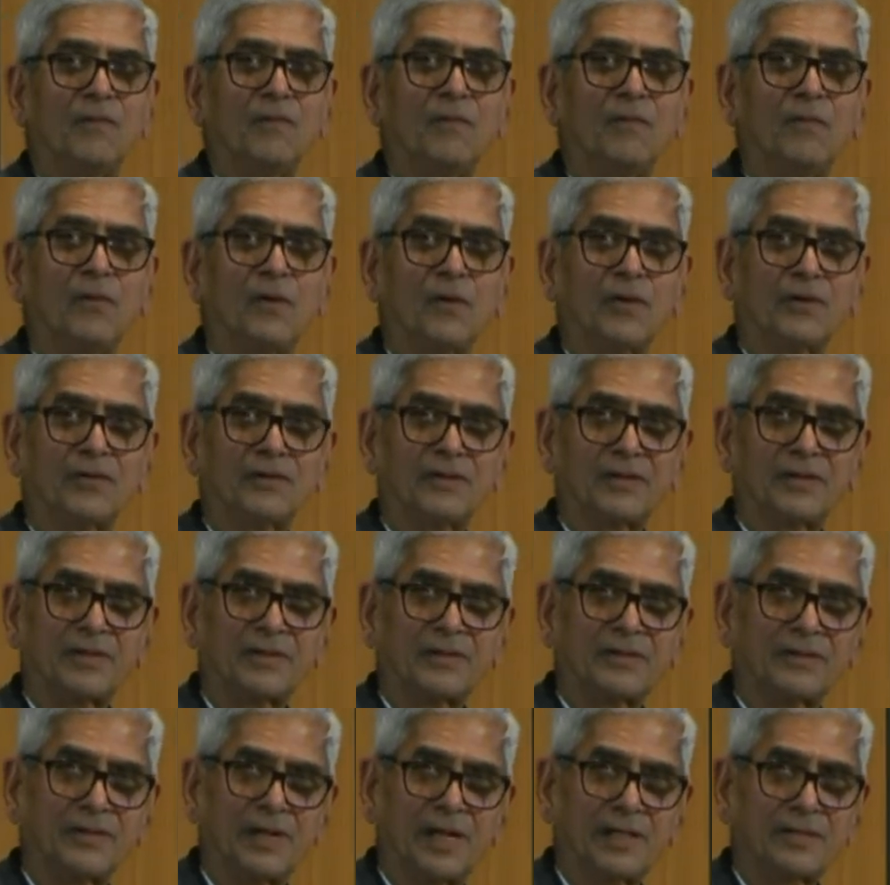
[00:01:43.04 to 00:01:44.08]
for
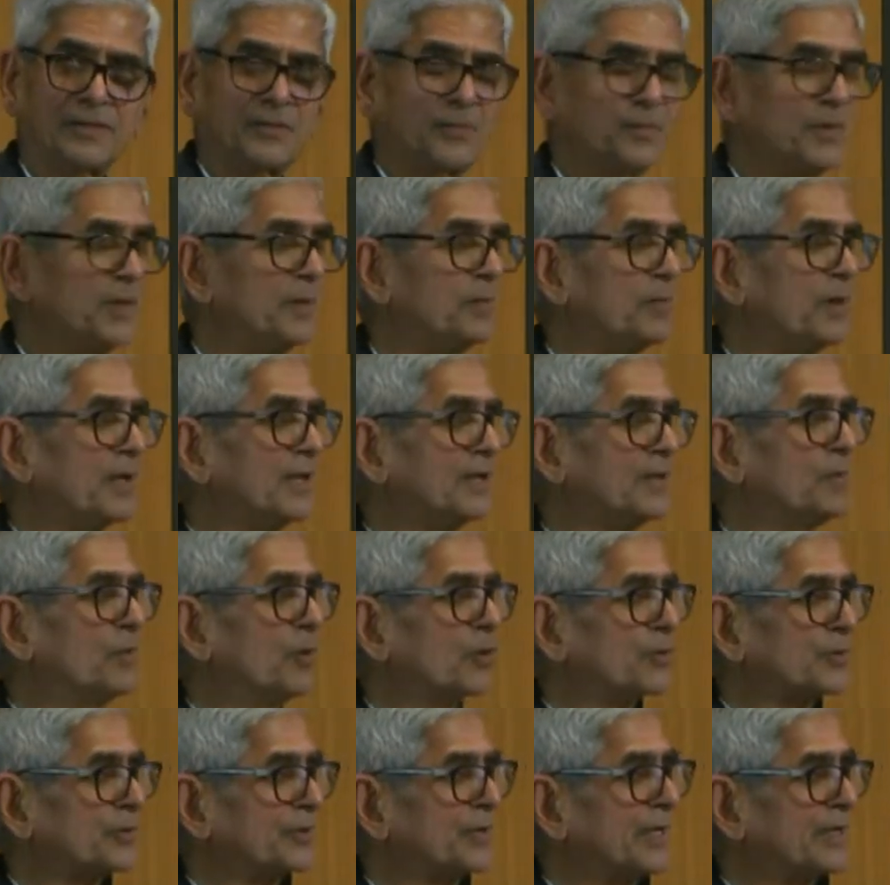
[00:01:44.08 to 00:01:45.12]
such people, the most